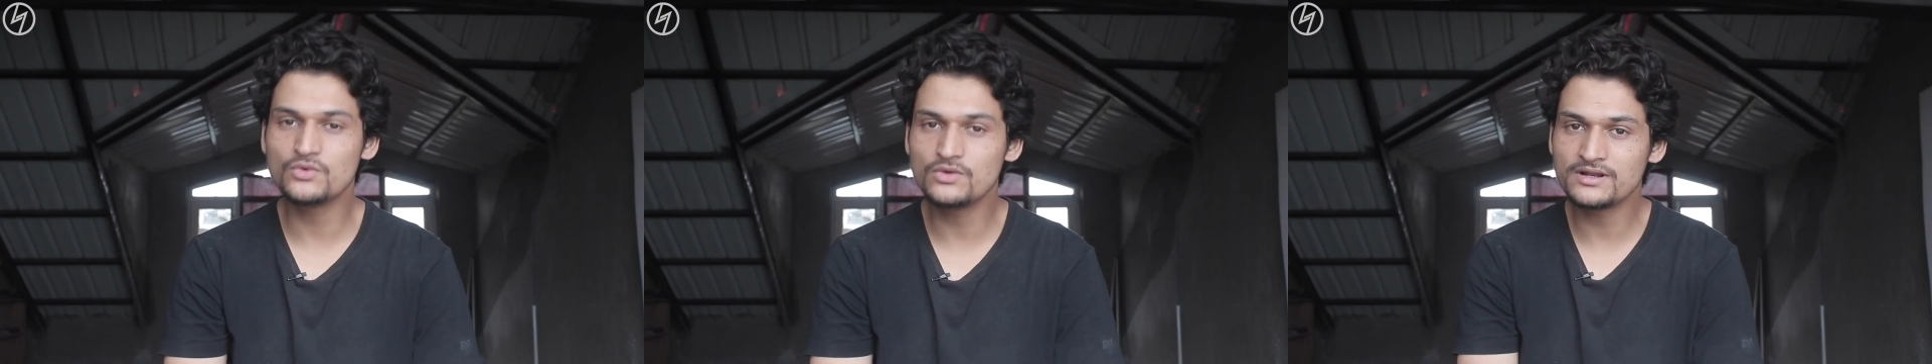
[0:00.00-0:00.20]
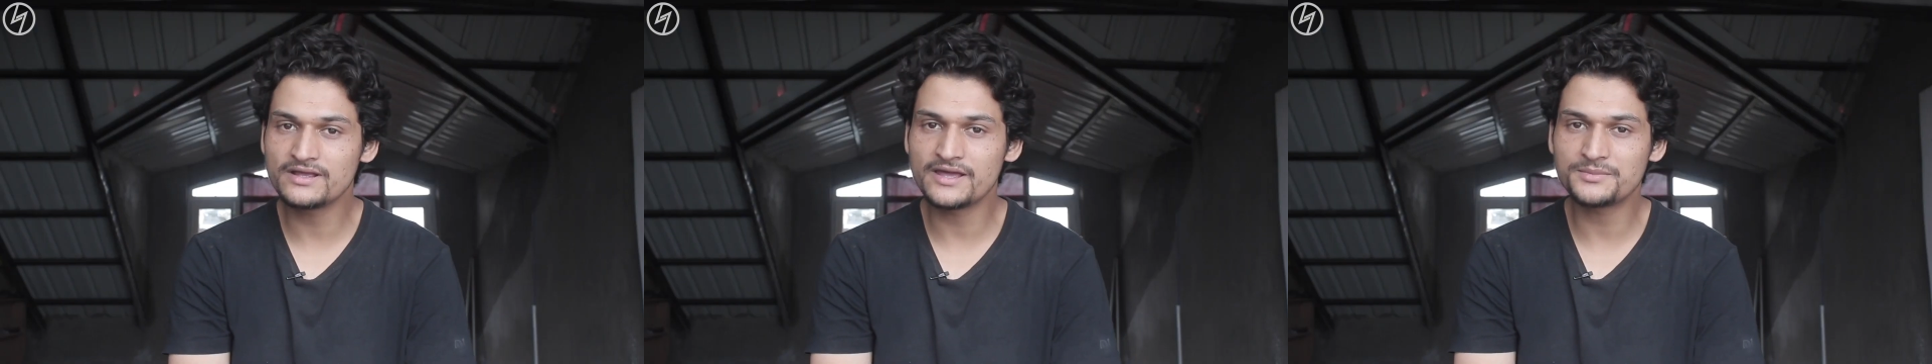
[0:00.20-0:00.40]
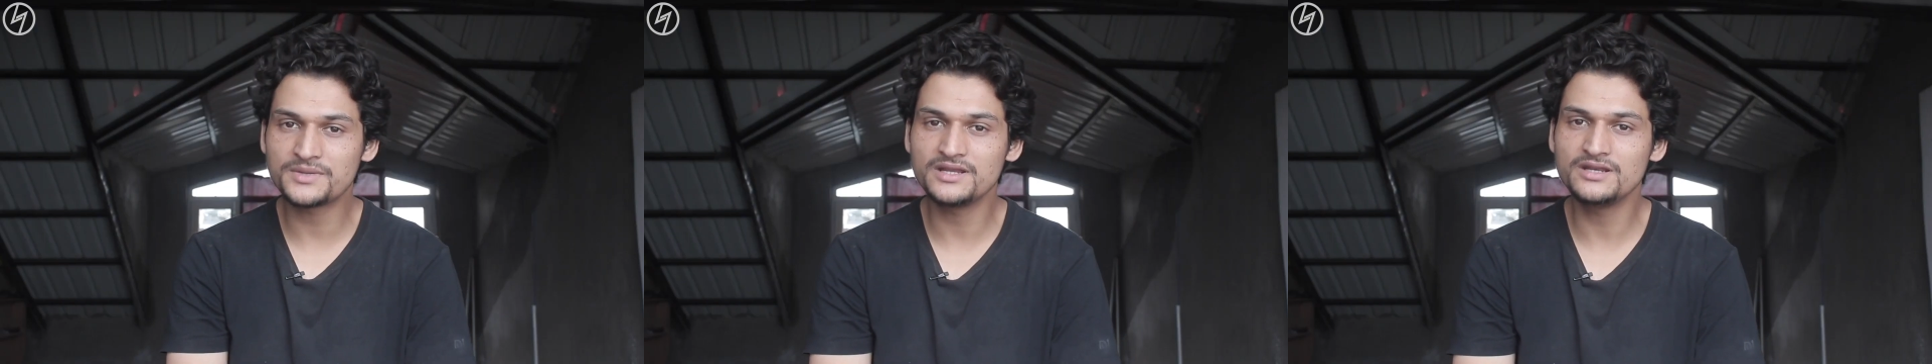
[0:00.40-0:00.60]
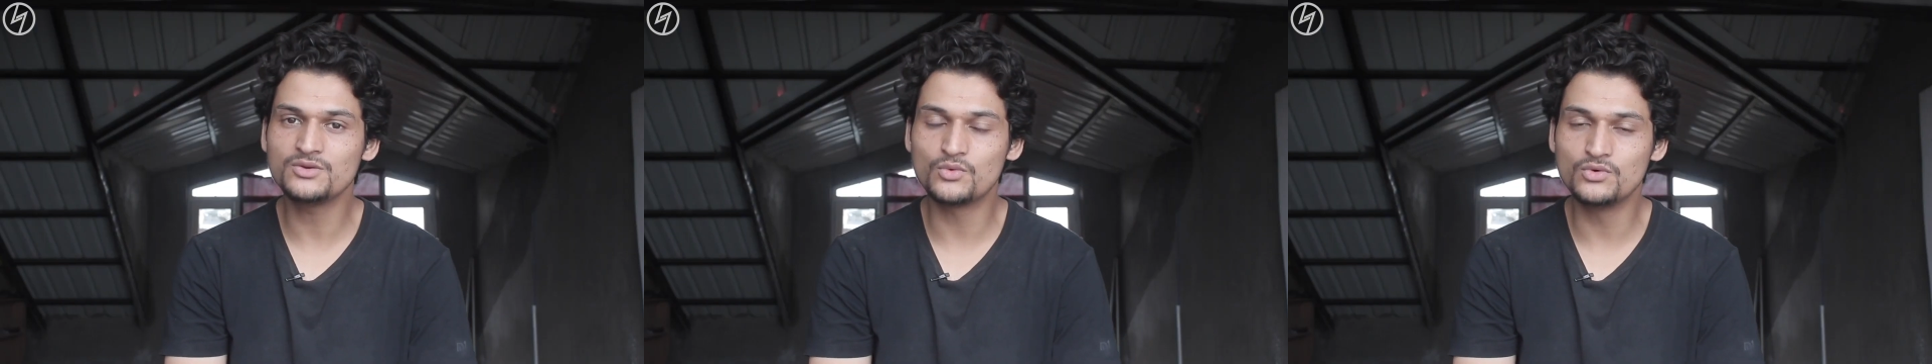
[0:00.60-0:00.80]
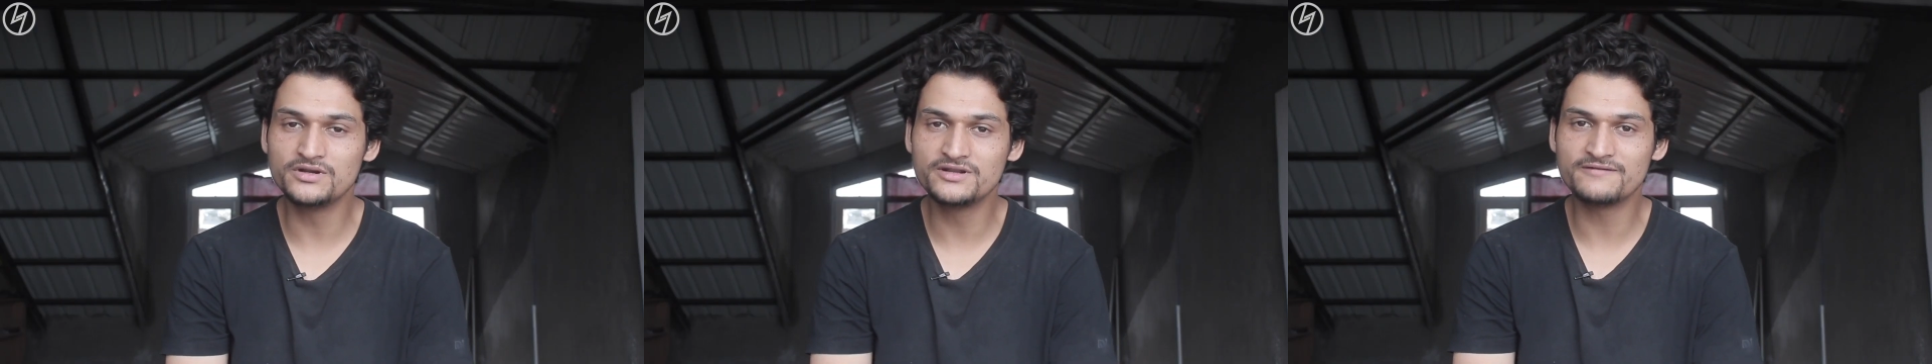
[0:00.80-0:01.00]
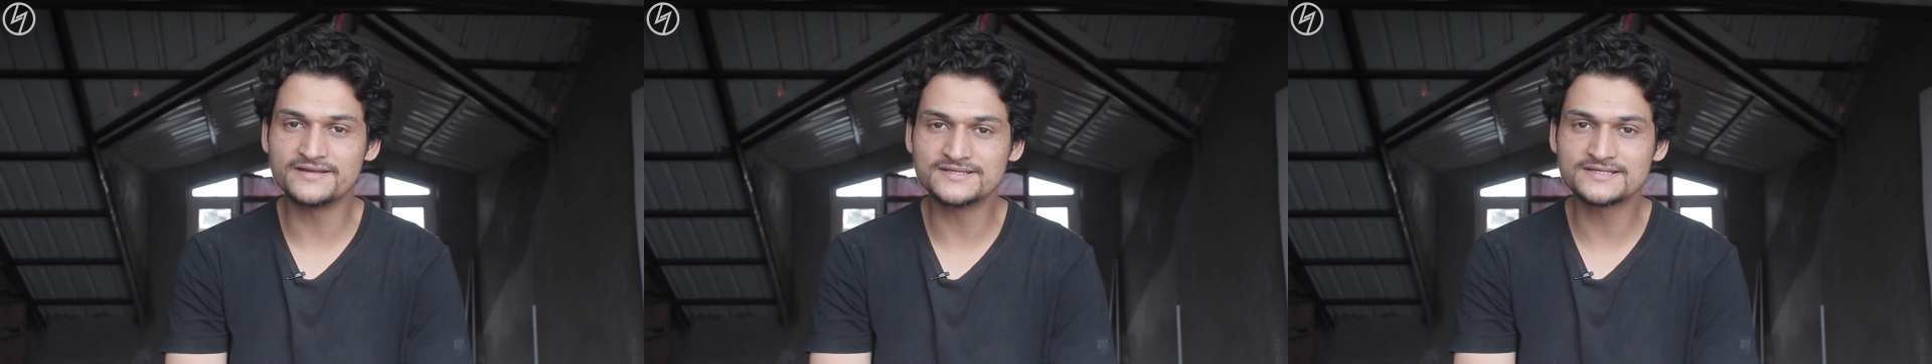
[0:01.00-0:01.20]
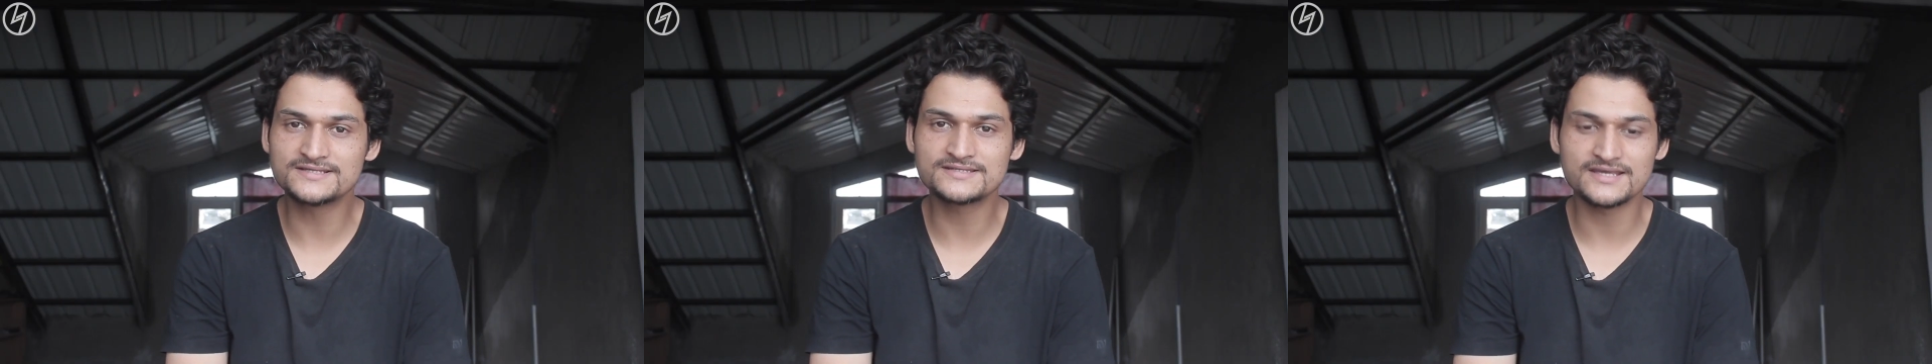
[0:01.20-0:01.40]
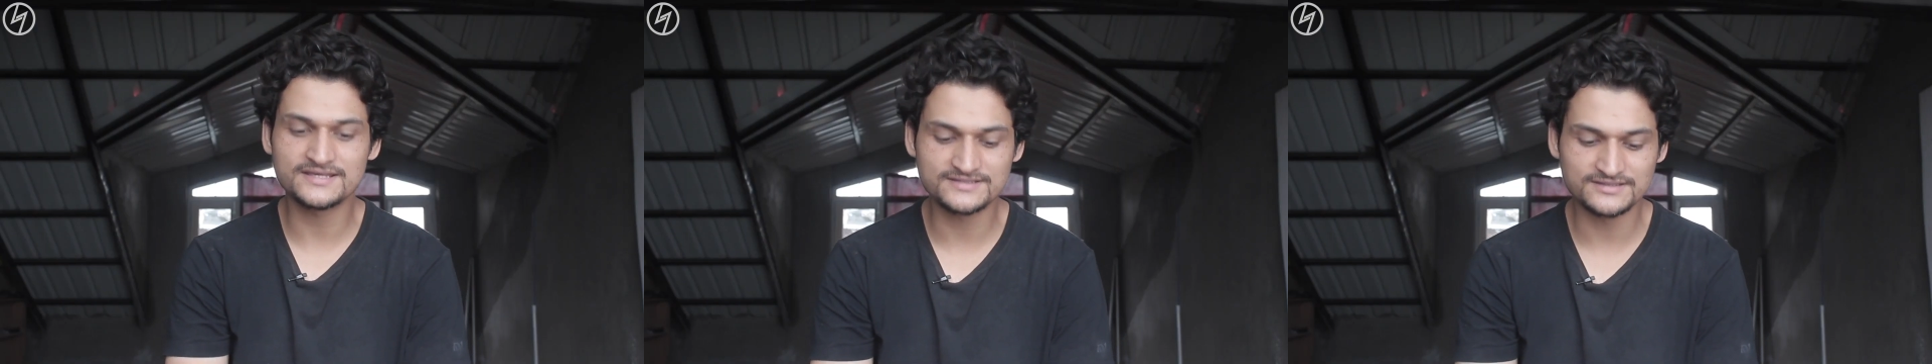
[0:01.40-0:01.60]
So Google Camera in old
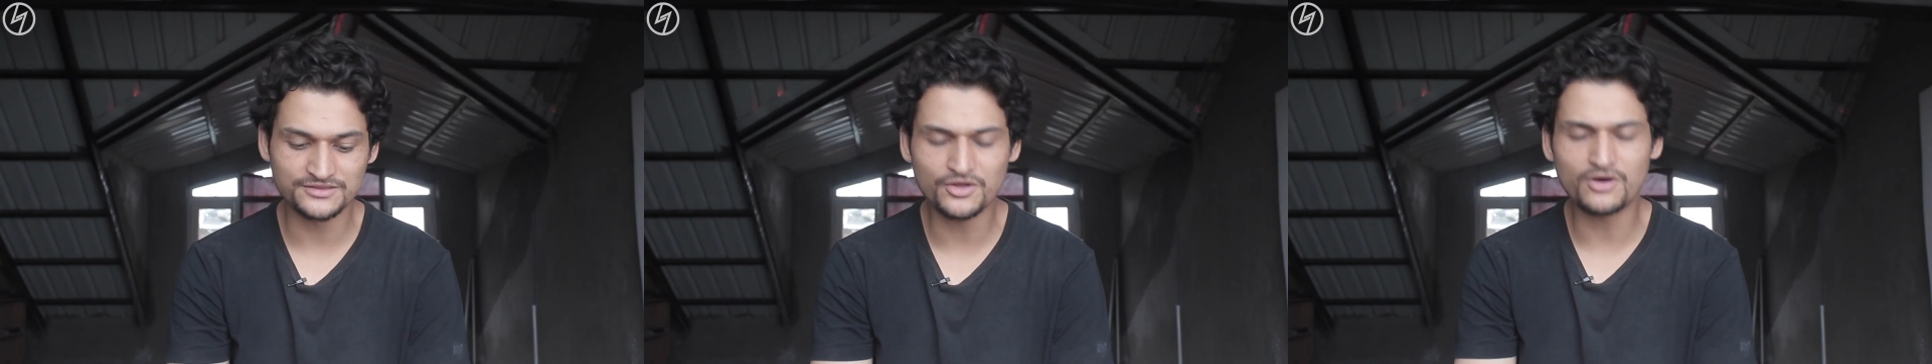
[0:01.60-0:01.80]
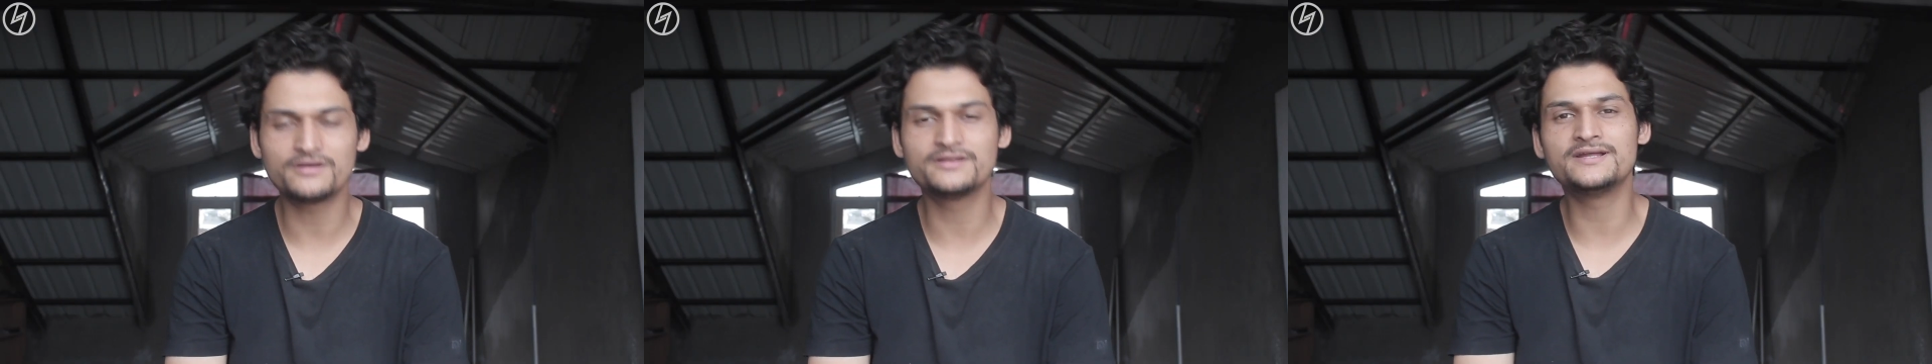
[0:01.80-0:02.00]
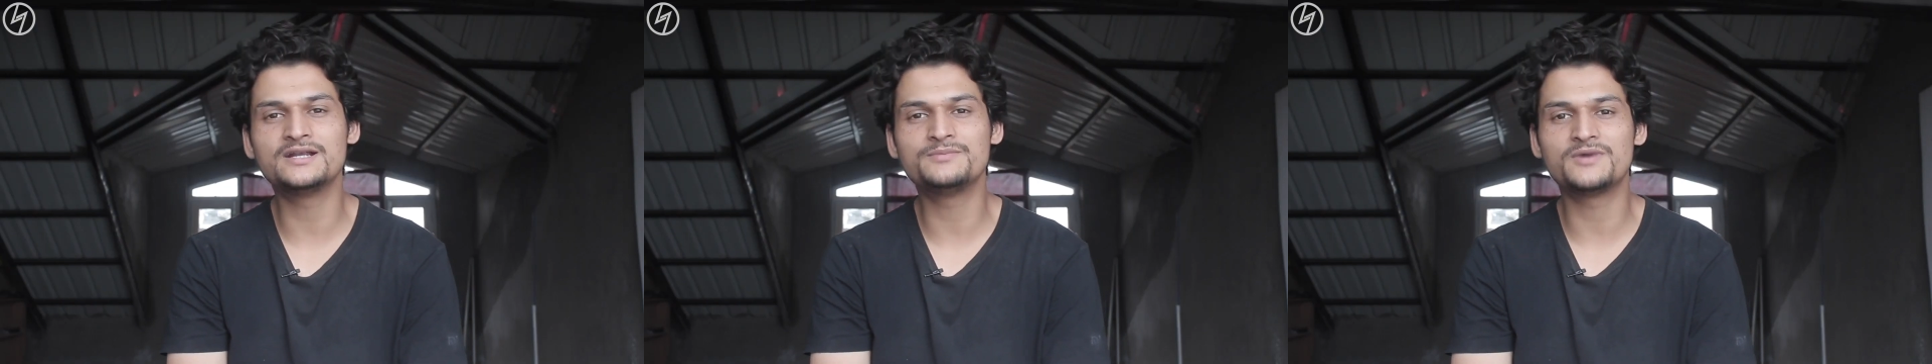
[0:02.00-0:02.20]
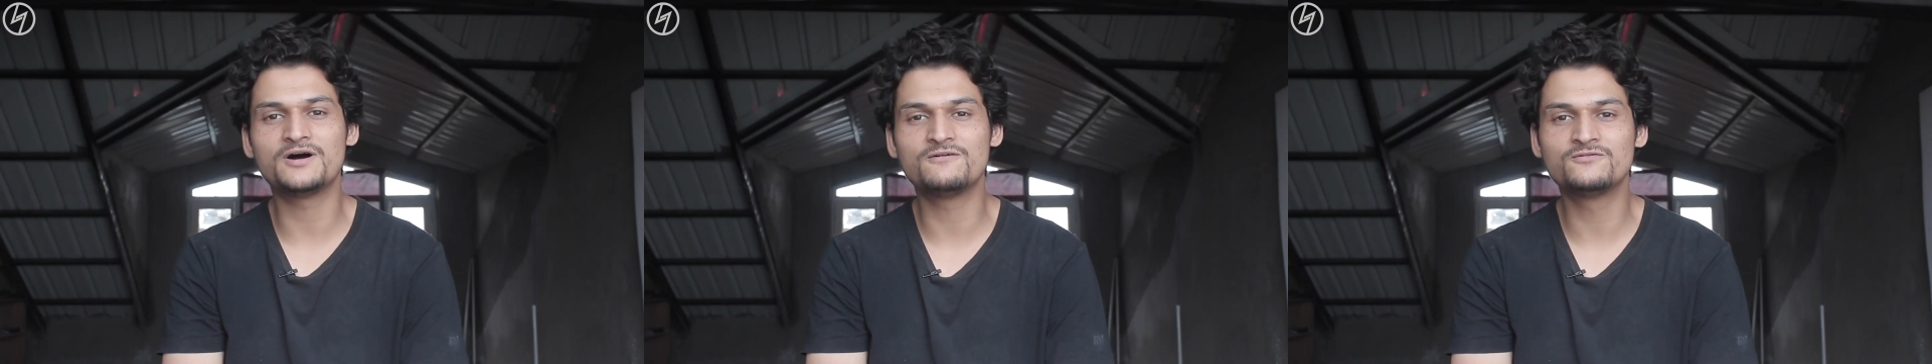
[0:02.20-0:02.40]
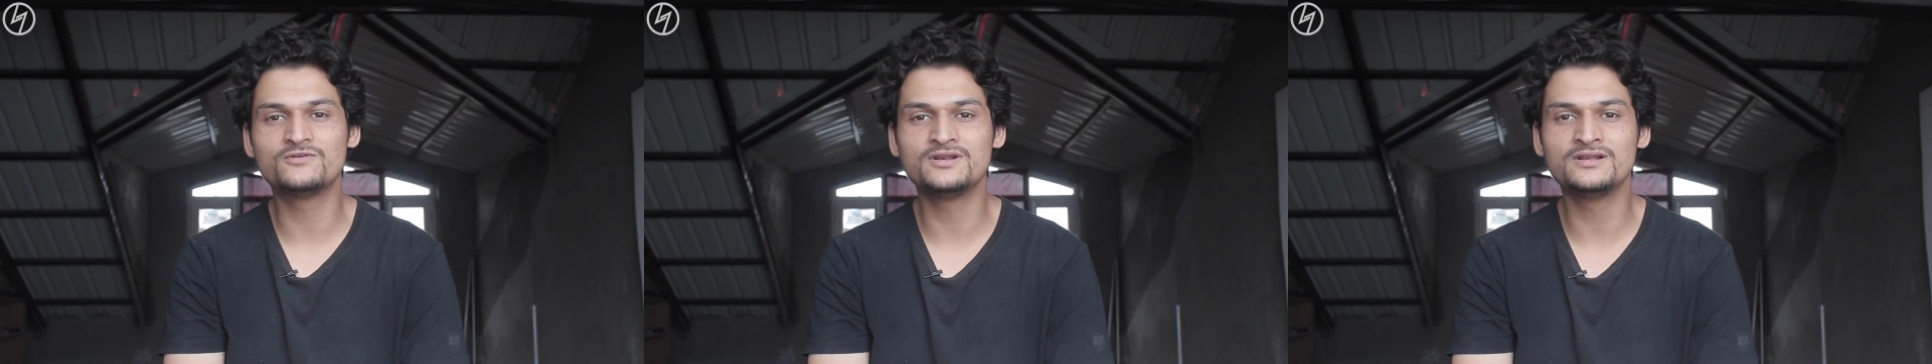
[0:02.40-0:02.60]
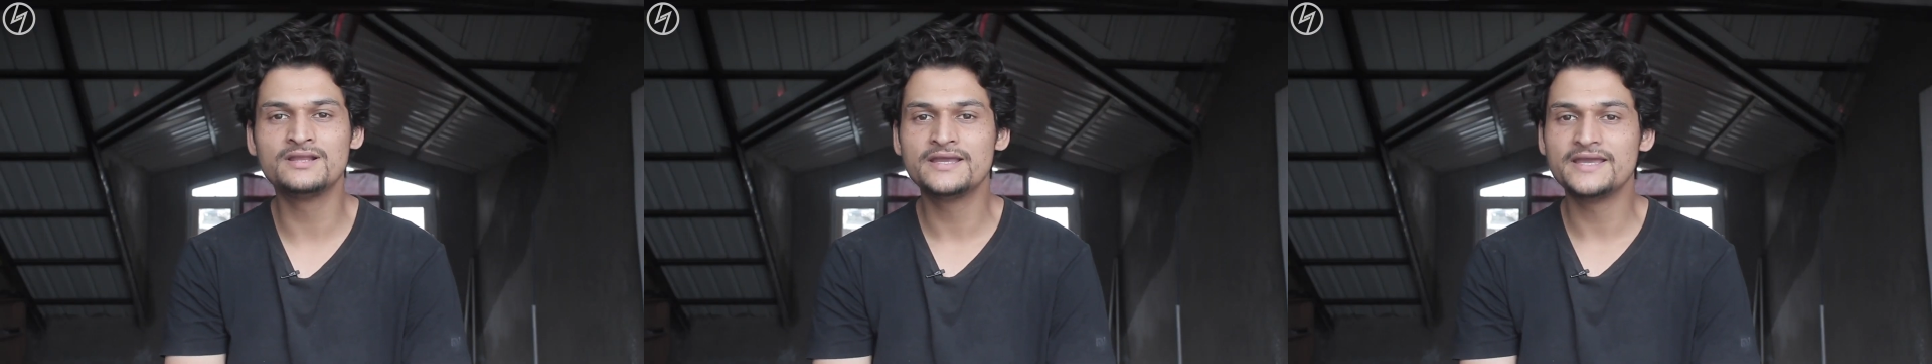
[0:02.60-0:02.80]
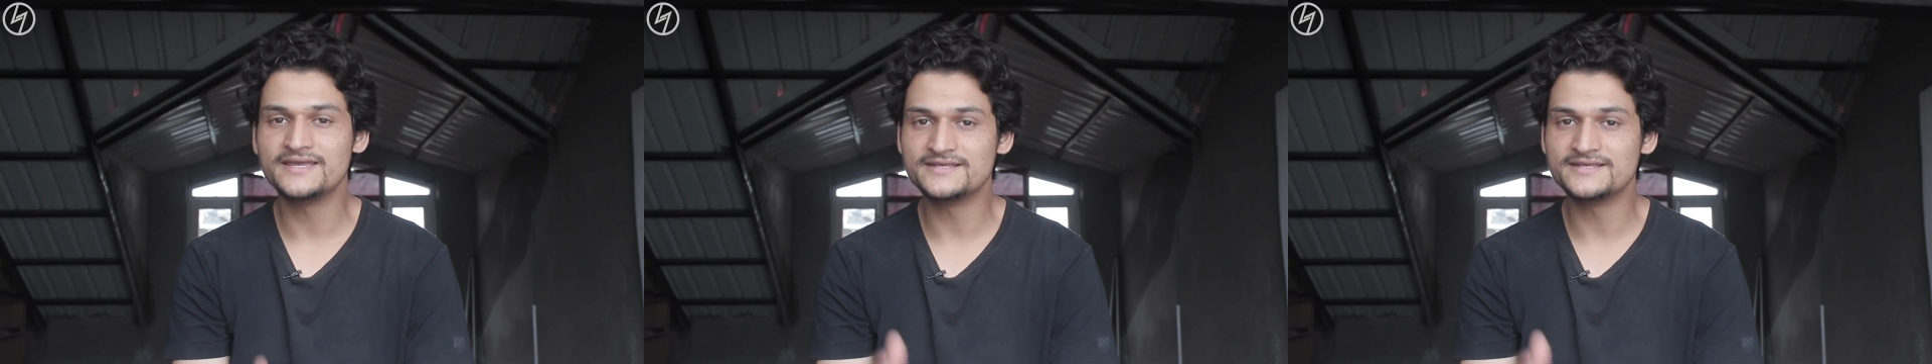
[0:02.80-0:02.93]
devices is not that powerful.